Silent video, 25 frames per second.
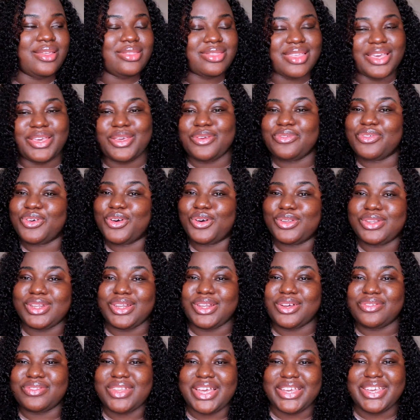Thank you for all the
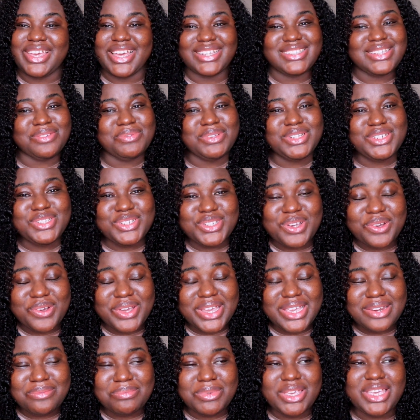love that you guys have been
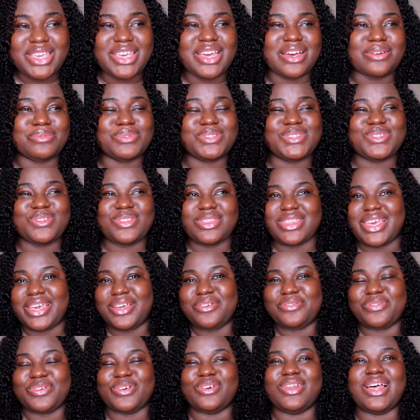showing me. I'm so
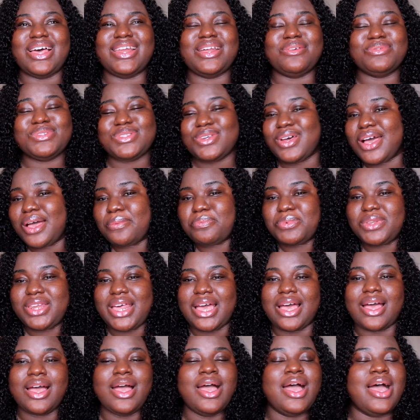thankful and I'm so happy
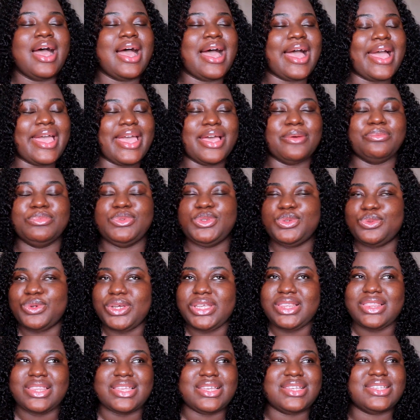that I am
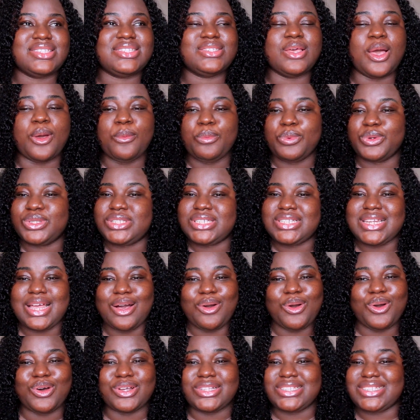doing this, putting
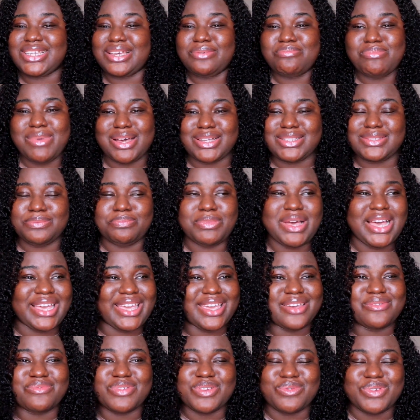out content back to back
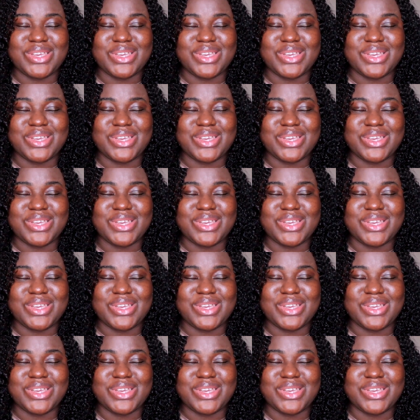every